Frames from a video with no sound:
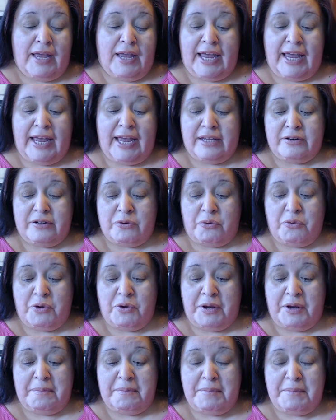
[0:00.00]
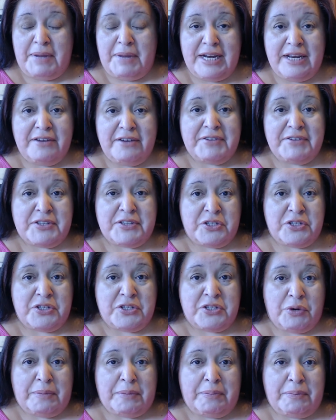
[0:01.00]
And what many of us in the
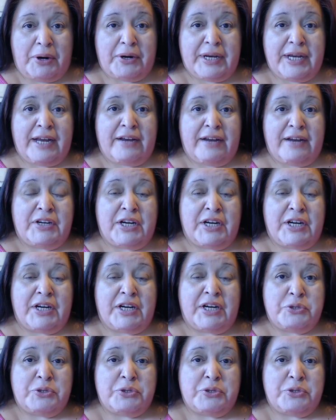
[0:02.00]
Green Party have come